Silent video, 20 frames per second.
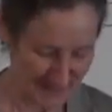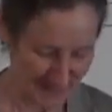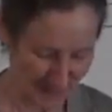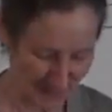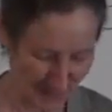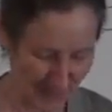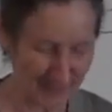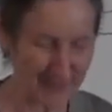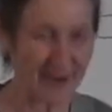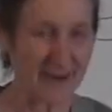so
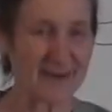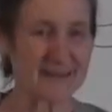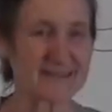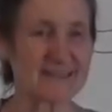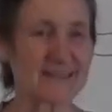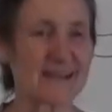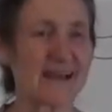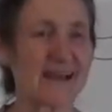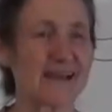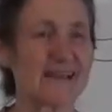what I
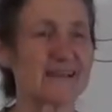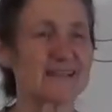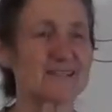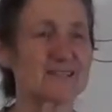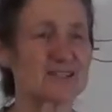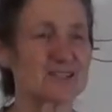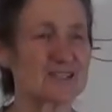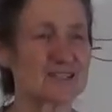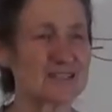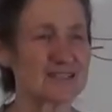say
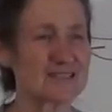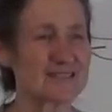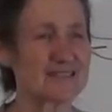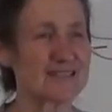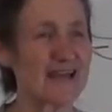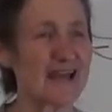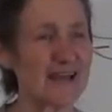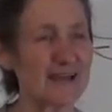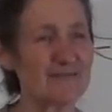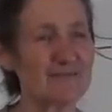is just
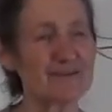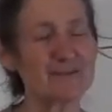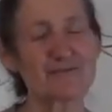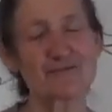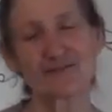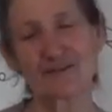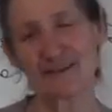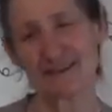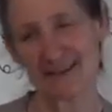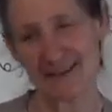save it
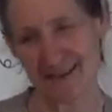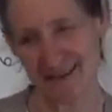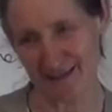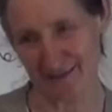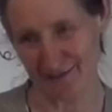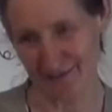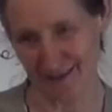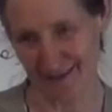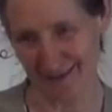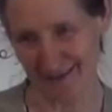for the
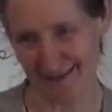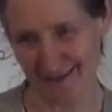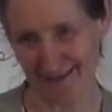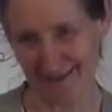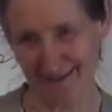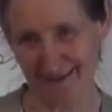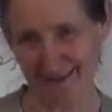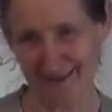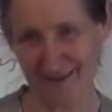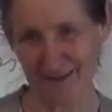evening.
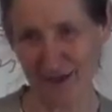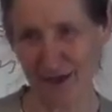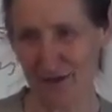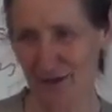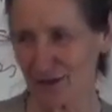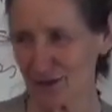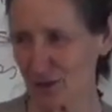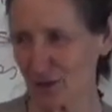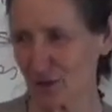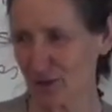
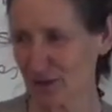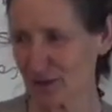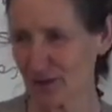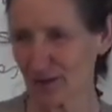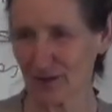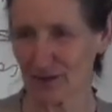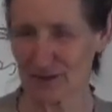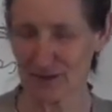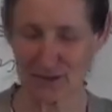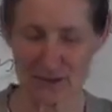Don't do it
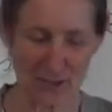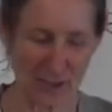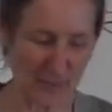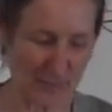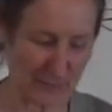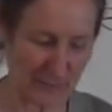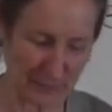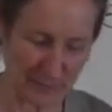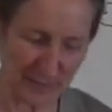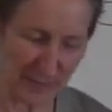
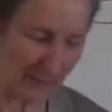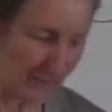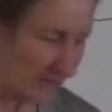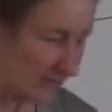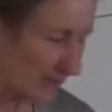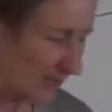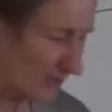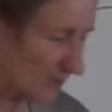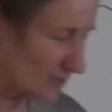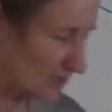non-stop. You'll never
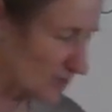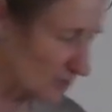get